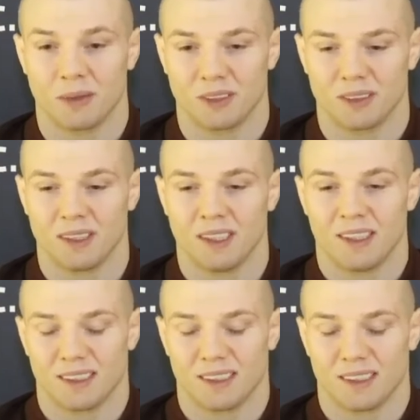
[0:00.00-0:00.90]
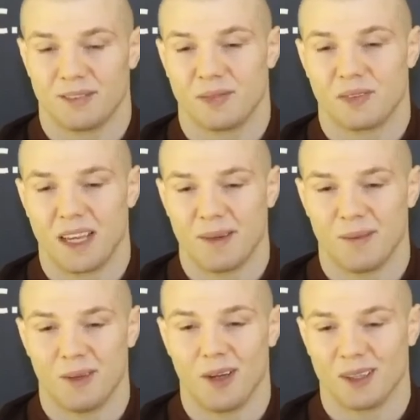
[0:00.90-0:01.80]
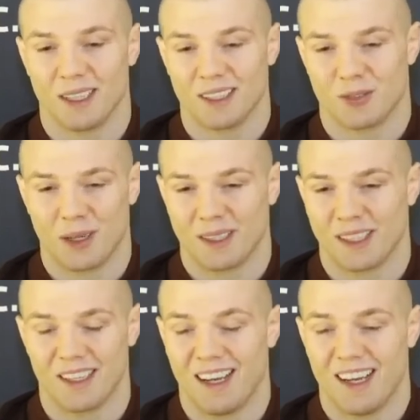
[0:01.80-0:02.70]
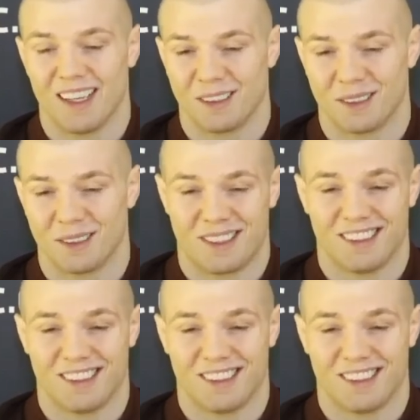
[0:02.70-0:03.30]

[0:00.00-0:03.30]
because if Kevin Holland gets ranked that high, it's